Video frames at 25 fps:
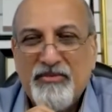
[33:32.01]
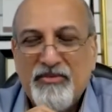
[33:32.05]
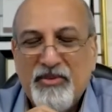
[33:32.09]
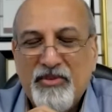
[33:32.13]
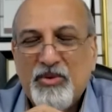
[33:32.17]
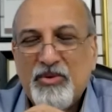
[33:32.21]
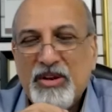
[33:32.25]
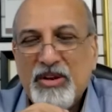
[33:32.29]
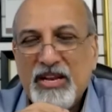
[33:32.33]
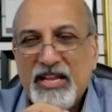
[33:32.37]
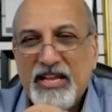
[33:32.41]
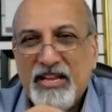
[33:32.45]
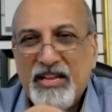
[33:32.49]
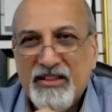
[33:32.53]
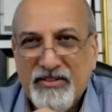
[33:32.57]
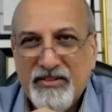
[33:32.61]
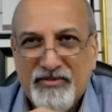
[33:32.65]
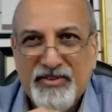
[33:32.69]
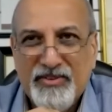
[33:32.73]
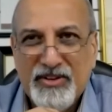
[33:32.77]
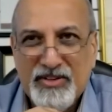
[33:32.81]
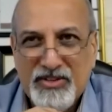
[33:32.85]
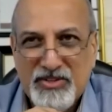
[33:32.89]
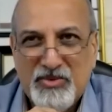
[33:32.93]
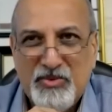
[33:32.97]
only in the
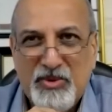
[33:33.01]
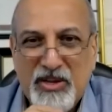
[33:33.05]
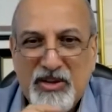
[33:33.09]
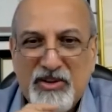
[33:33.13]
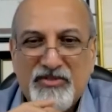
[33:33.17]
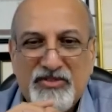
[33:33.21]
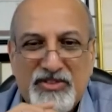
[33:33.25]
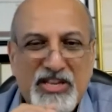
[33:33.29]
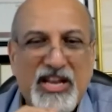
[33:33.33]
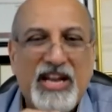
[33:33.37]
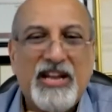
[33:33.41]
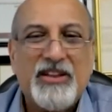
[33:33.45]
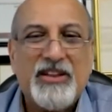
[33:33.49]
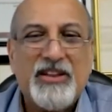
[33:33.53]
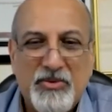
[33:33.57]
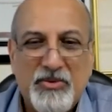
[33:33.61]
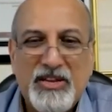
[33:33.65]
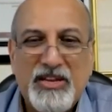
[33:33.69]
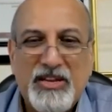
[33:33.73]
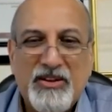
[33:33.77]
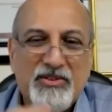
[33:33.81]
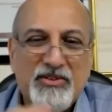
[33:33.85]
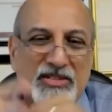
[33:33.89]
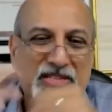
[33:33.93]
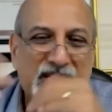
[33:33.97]
first week of
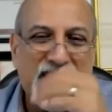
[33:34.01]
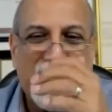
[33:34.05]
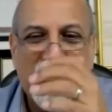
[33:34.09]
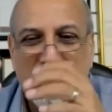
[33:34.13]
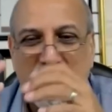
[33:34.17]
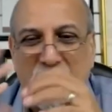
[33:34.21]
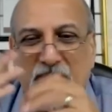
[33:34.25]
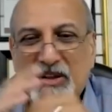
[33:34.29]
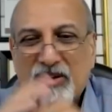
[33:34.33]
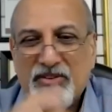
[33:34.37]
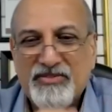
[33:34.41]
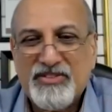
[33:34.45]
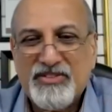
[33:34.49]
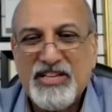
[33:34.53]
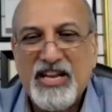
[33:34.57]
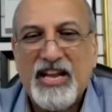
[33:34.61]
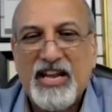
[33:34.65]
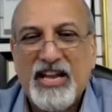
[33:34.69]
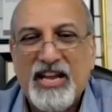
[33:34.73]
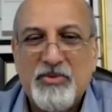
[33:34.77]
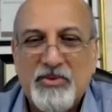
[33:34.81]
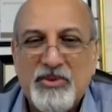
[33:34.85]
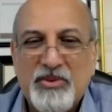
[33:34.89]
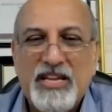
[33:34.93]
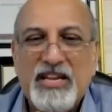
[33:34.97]
January or second week of
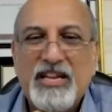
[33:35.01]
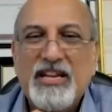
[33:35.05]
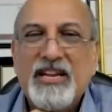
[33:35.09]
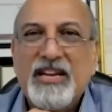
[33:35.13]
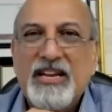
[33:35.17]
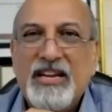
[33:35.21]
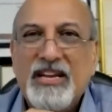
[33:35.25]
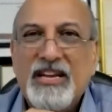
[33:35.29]
January,